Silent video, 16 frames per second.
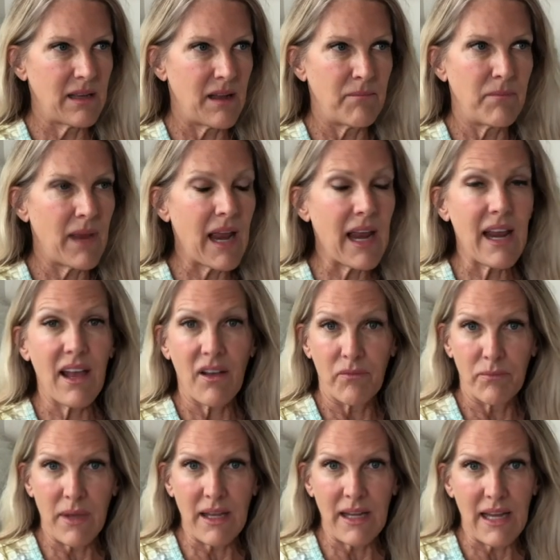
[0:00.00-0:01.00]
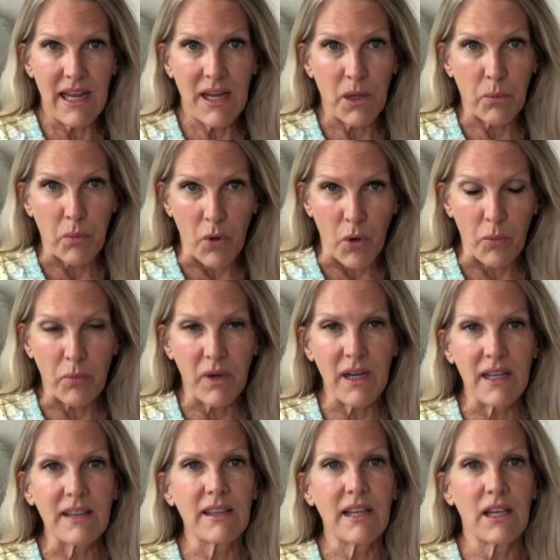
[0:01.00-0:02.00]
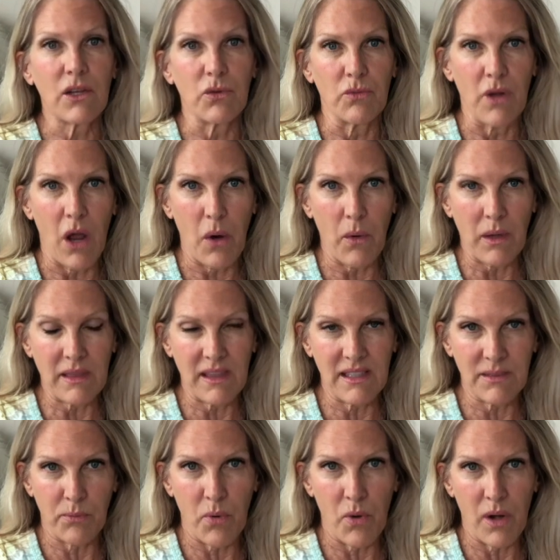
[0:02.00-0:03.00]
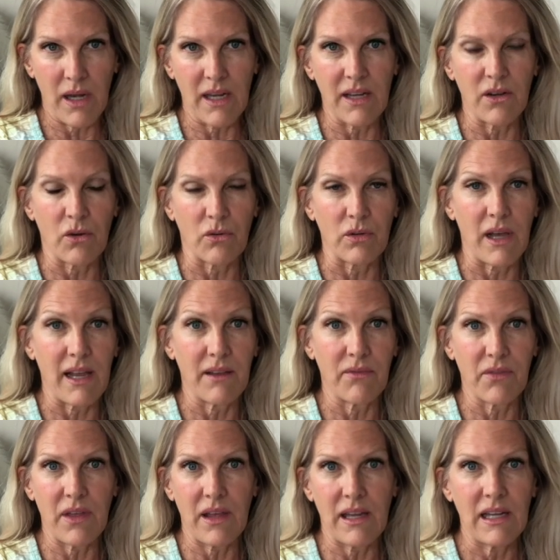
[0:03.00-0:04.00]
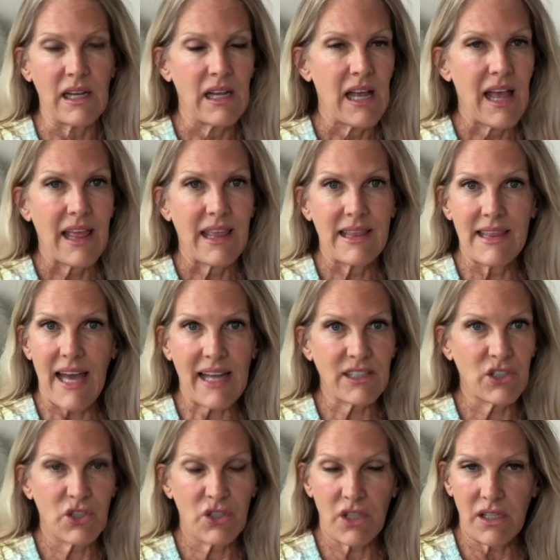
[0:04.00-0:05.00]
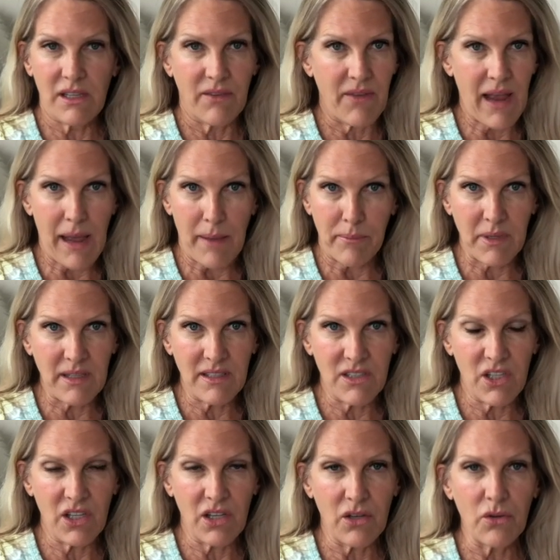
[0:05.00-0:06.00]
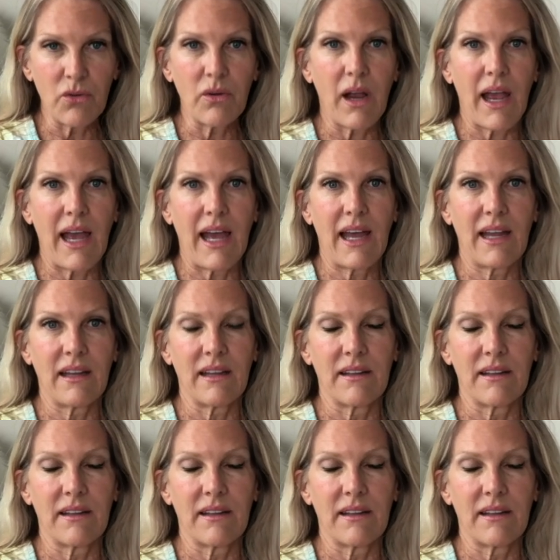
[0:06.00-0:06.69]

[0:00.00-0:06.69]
may have been inappropriate, that you know at this point in your life that that shouldn't have happened to you at